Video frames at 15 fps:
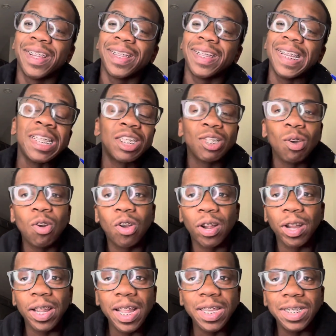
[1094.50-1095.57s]
it's so
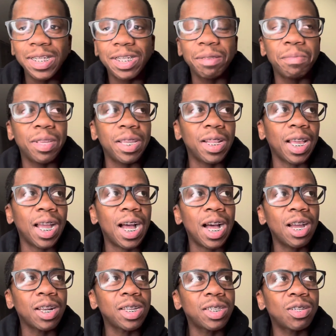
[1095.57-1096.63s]
crazy to me, like,
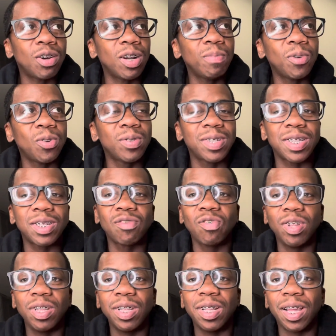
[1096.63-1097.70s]
how these hormones is
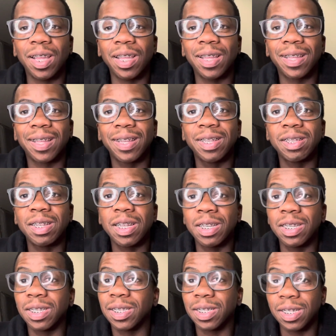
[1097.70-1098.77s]
really, like,
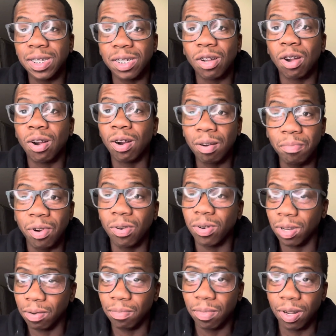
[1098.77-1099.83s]
is
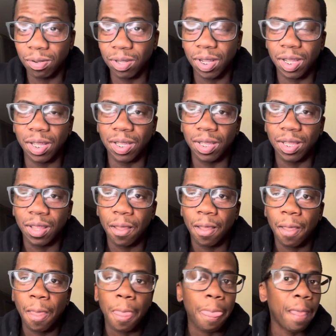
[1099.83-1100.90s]
hormoning, bro. Like,
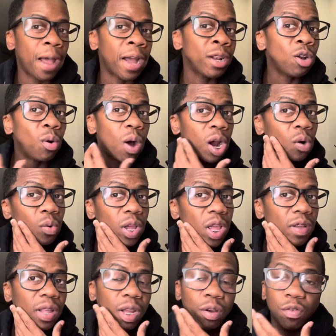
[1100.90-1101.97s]
I know I don't
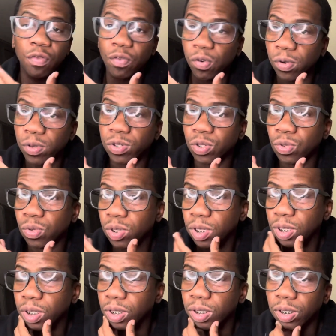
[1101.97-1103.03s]
have, like, a full
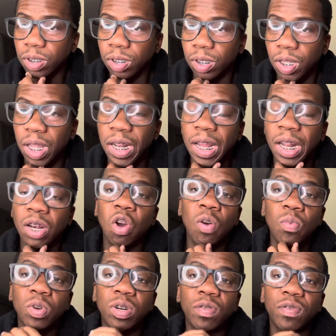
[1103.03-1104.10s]
Sunni. And I know
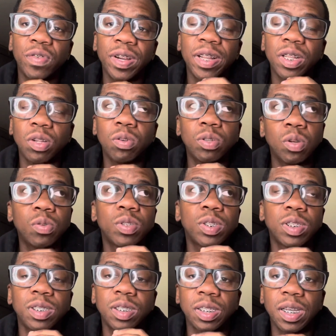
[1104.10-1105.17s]
I'm on a very low dose of
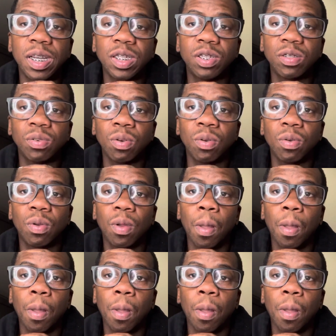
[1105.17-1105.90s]
testosterone.